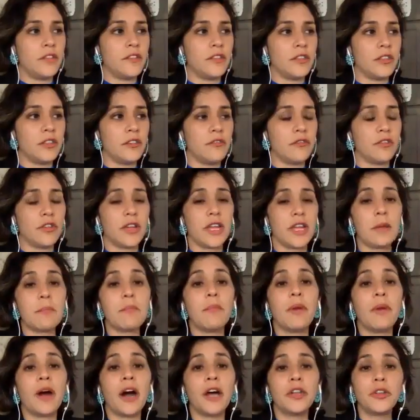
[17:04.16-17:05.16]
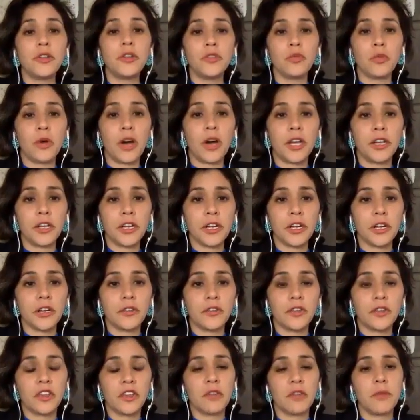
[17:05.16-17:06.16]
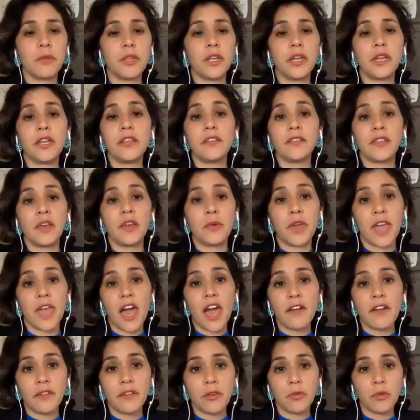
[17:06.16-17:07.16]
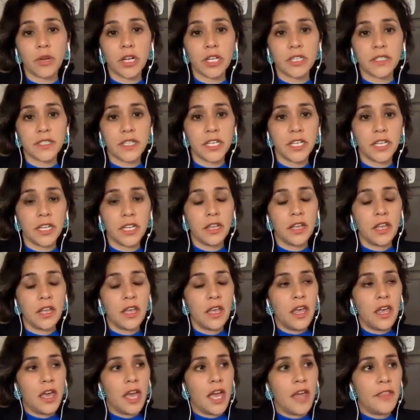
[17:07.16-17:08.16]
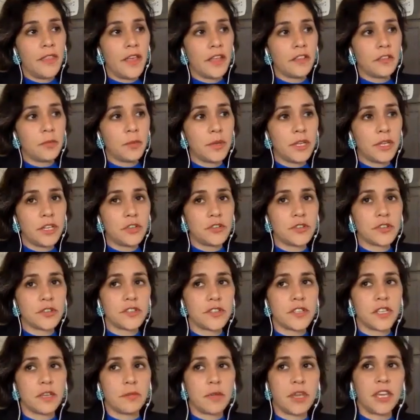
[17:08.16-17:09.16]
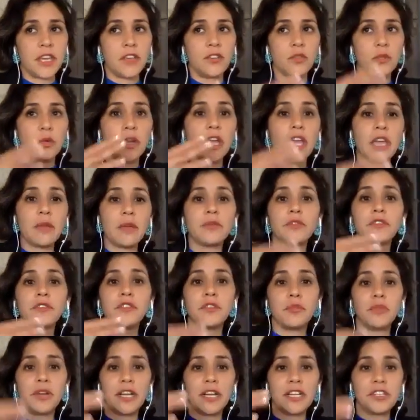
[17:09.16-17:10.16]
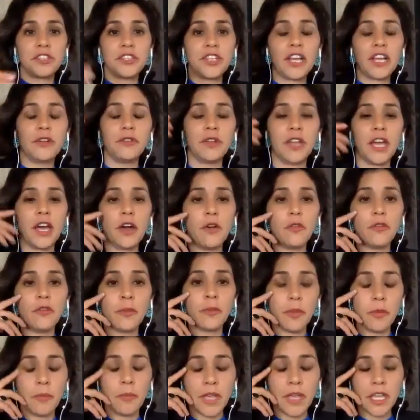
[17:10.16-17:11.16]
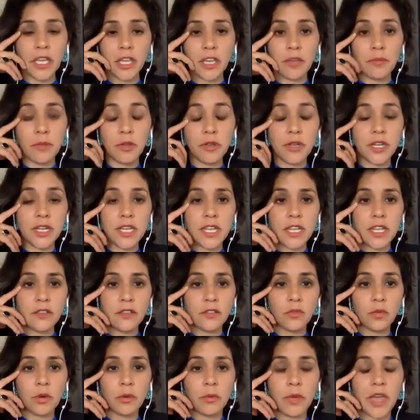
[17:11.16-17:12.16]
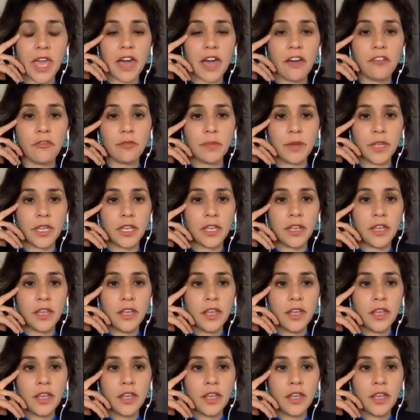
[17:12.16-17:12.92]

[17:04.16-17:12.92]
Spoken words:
delivering bottled water to communities that we haven't worked in. And that's been interesting because we're able to branch out now from the main communities where we have been